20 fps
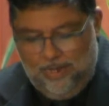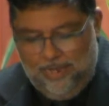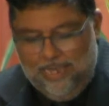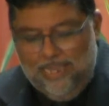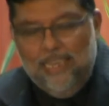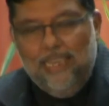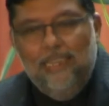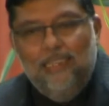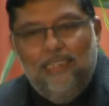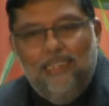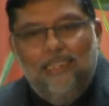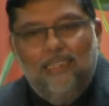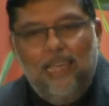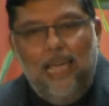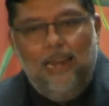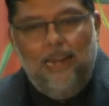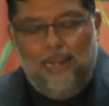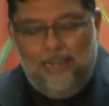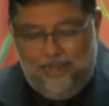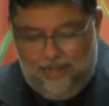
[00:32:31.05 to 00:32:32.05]
he is
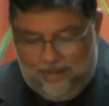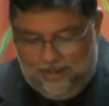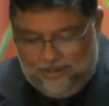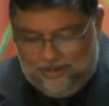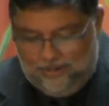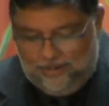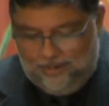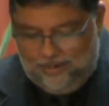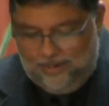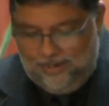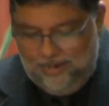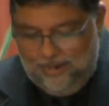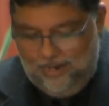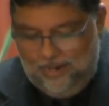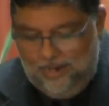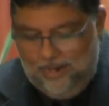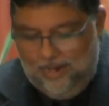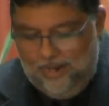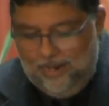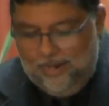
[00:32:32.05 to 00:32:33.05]
telling us
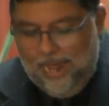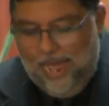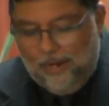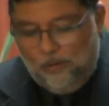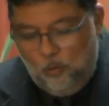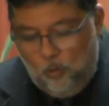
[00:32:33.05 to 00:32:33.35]
that